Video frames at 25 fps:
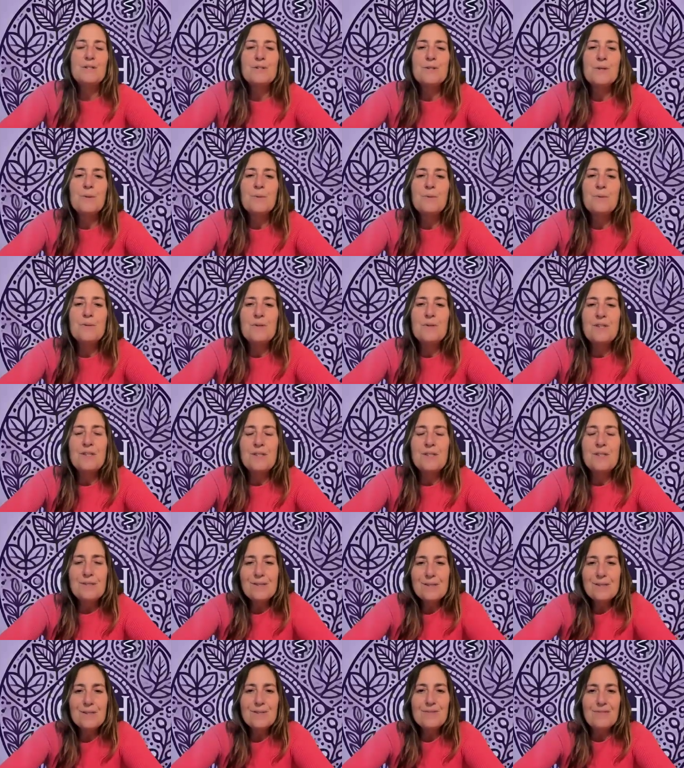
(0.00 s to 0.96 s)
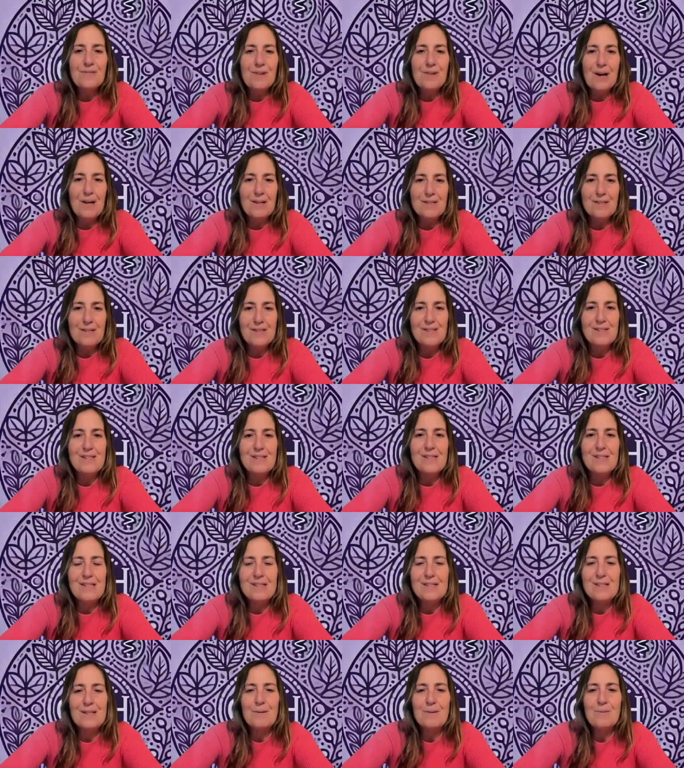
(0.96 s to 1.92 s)
So this is Vata
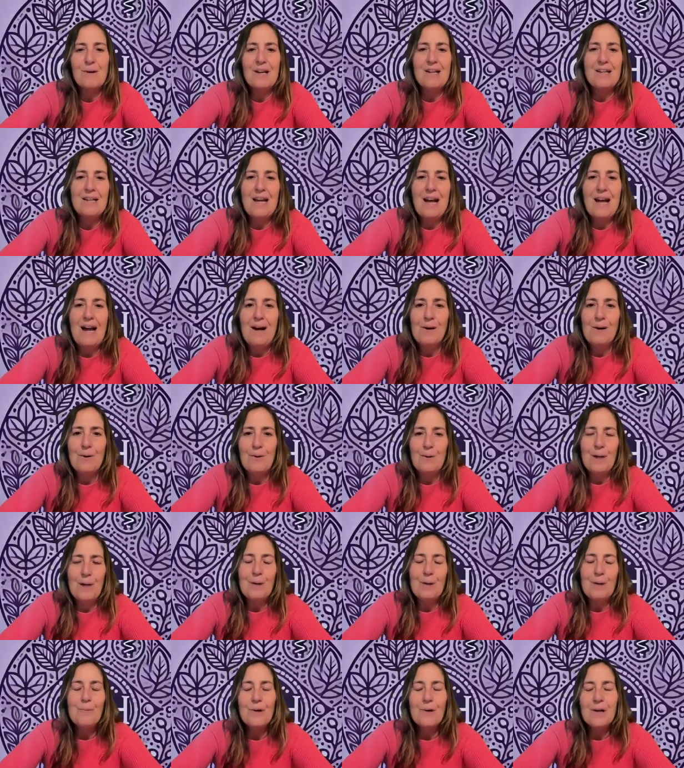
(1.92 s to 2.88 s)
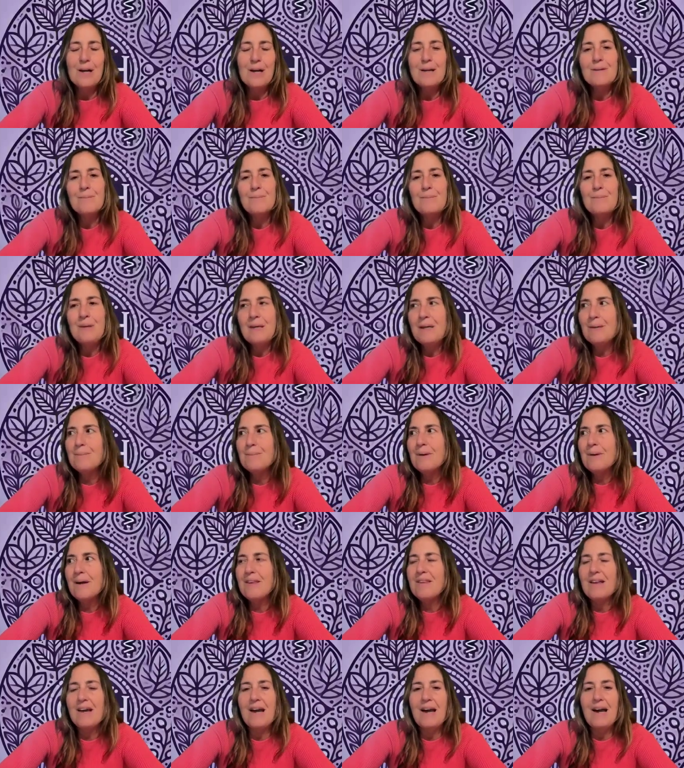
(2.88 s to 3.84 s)
season right now. And what I mean
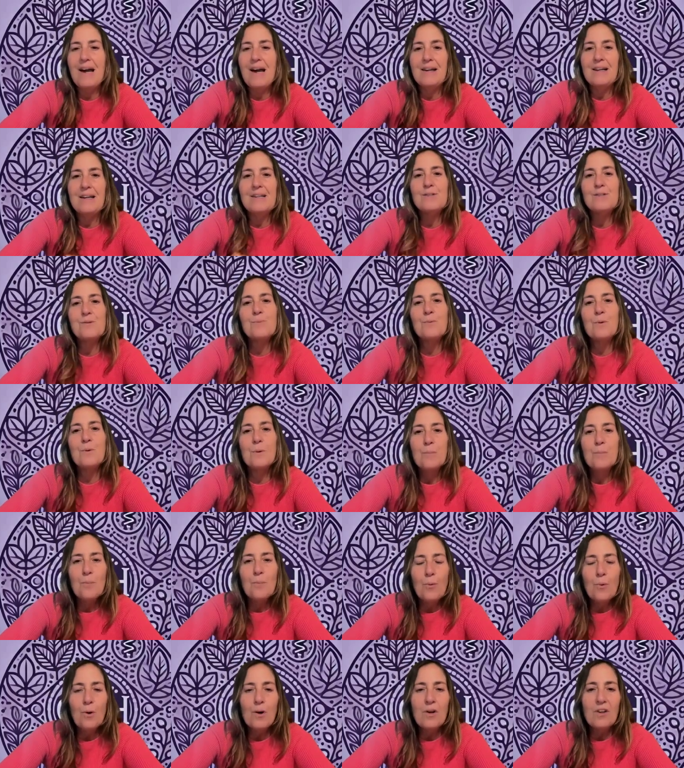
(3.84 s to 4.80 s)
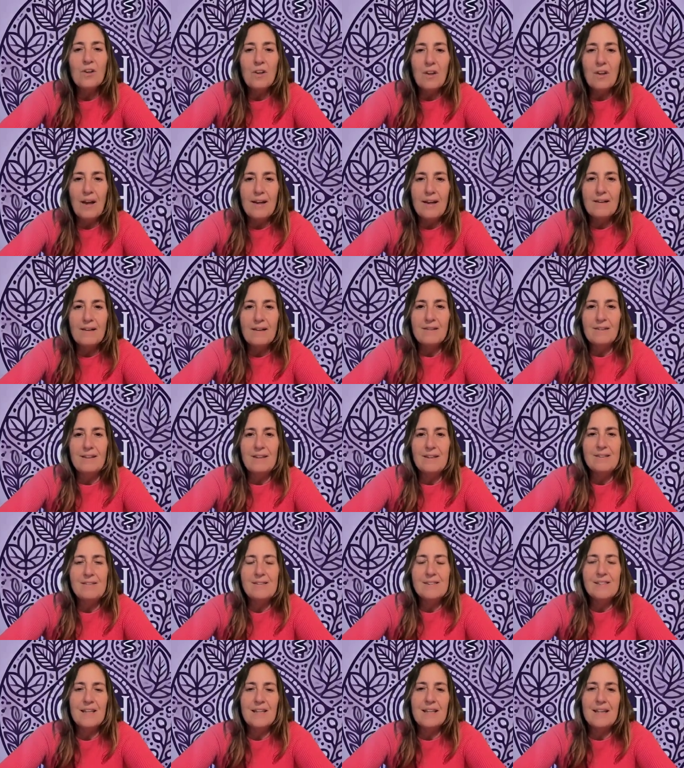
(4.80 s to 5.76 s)
by that is we're more
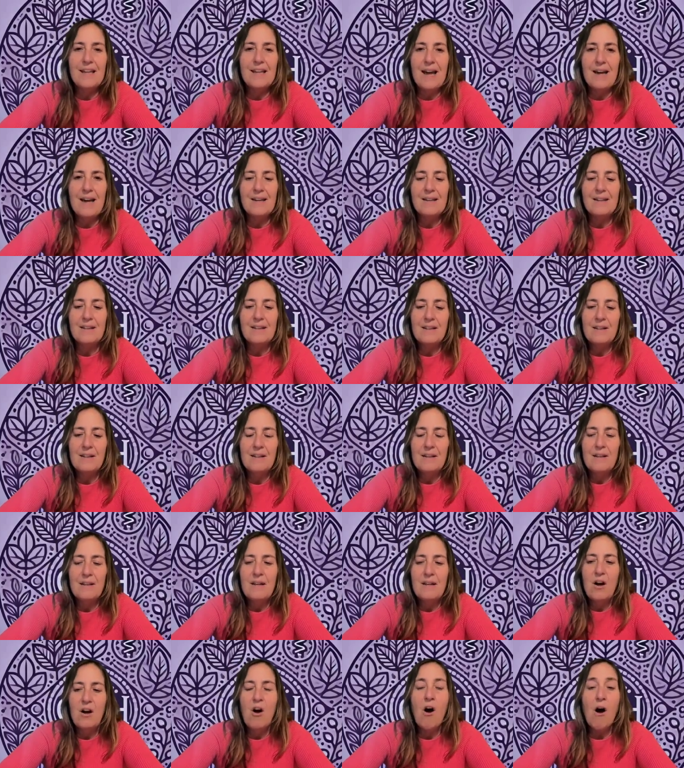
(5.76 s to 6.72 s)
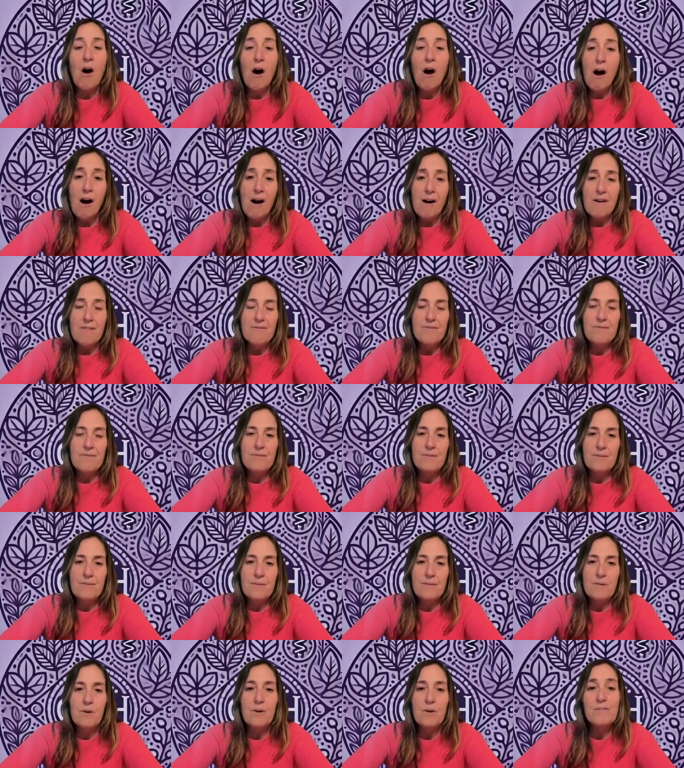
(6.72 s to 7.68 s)
likely to get off
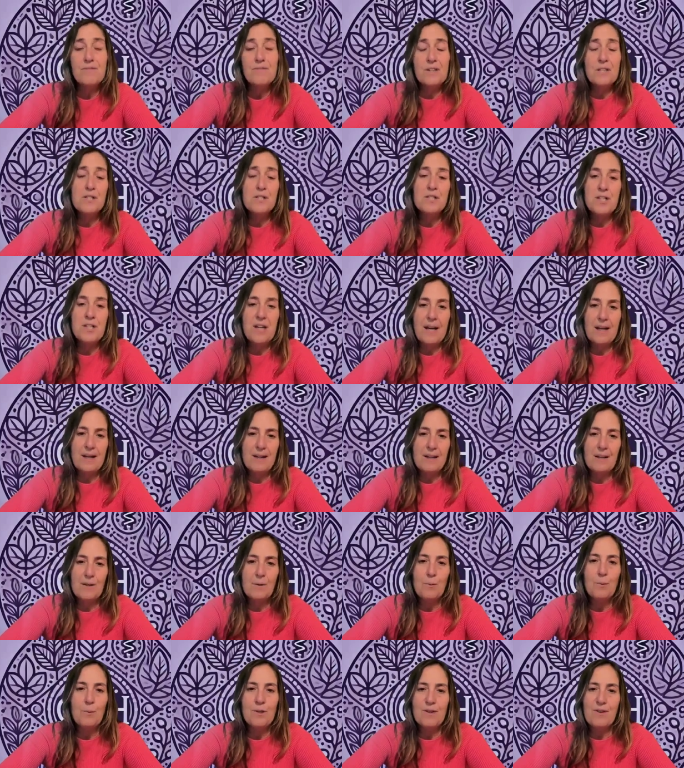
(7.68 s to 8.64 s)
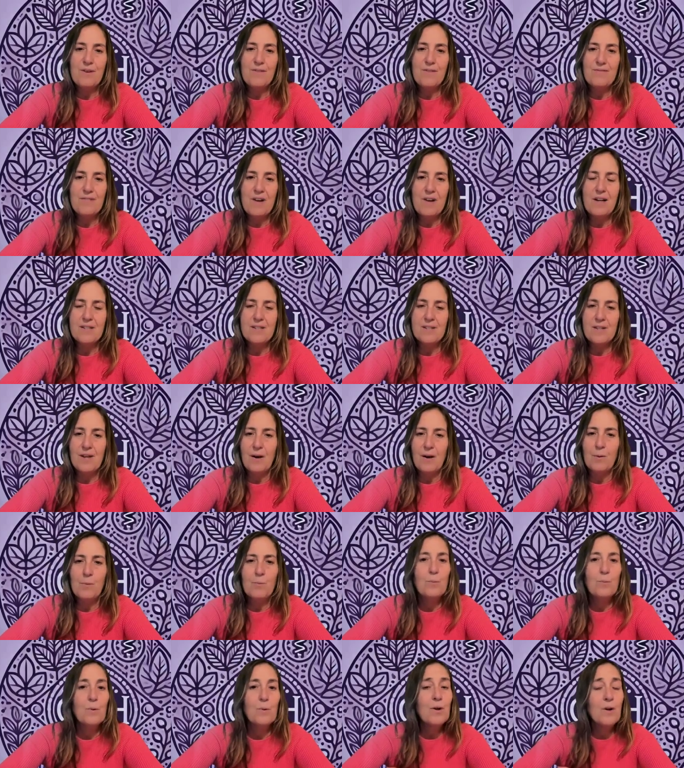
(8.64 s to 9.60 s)
or vitiated with our
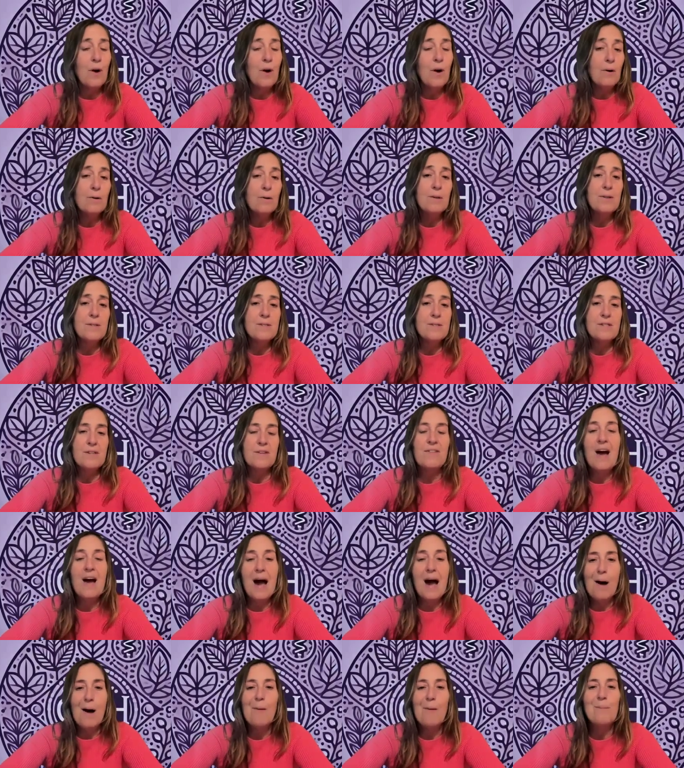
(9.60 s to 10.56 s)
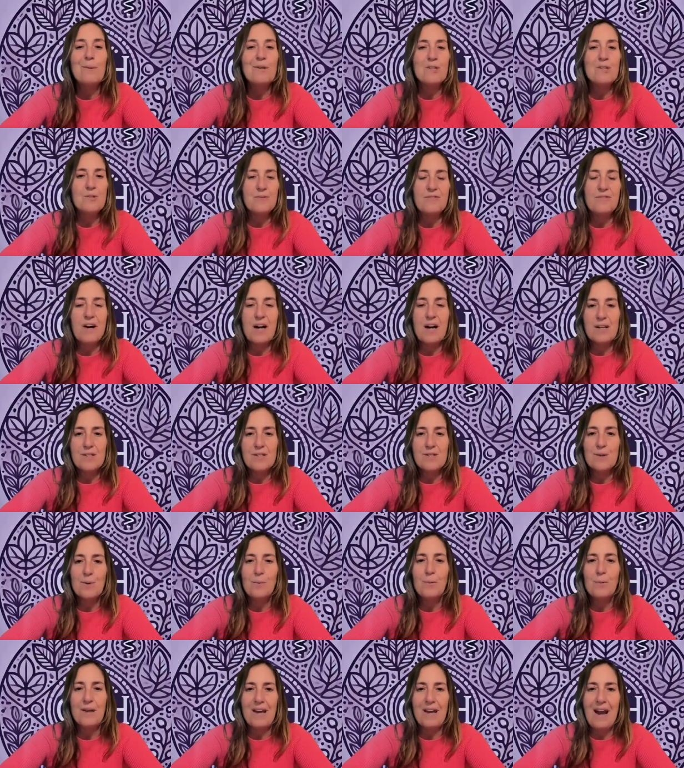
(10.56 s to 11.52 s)
Vata, regardless of how much
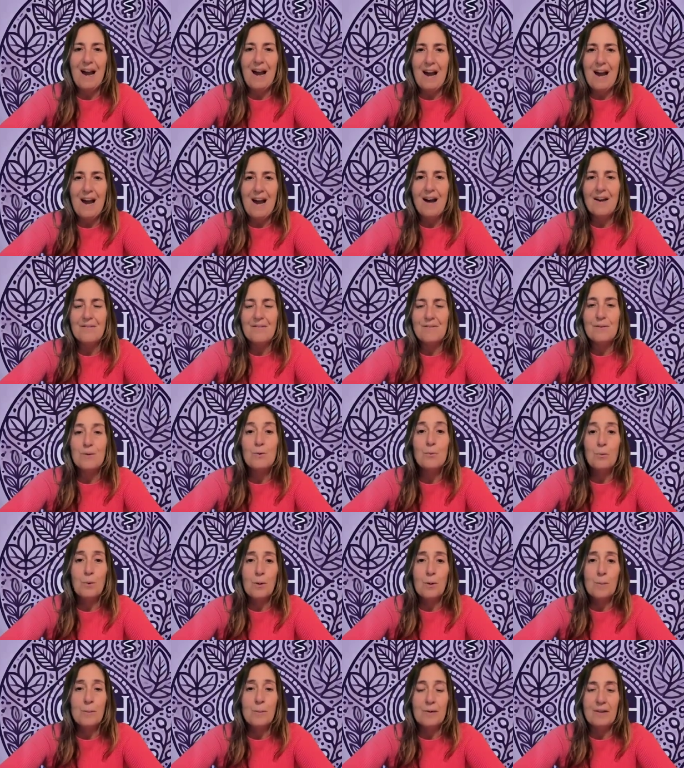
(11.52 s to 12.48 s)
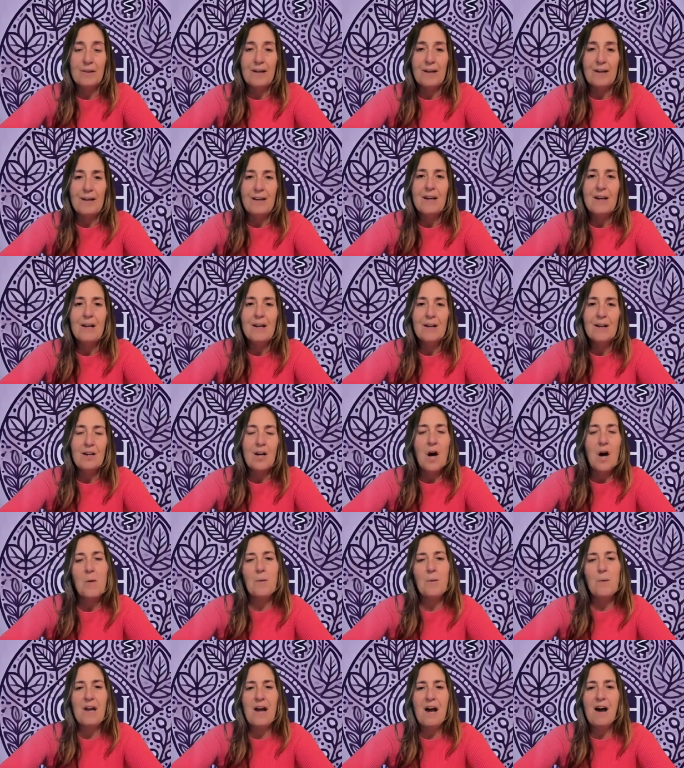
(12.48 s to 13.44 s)
Vata we have normally
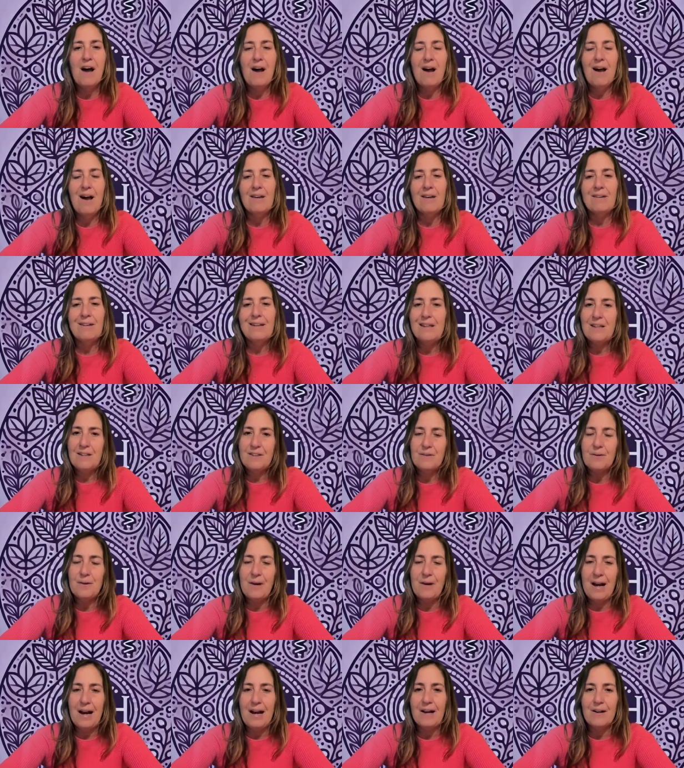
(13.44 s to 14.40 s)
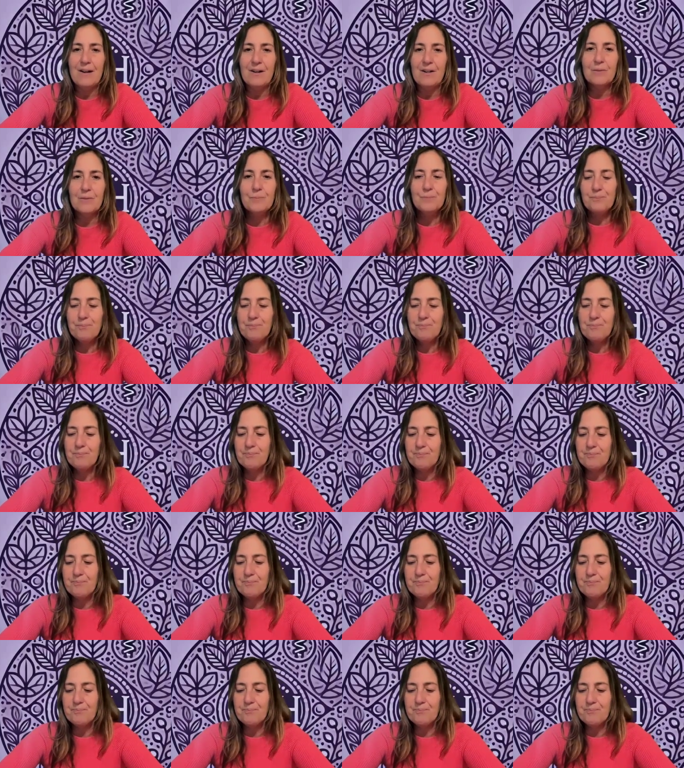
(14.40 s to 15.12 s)
going on, ether air,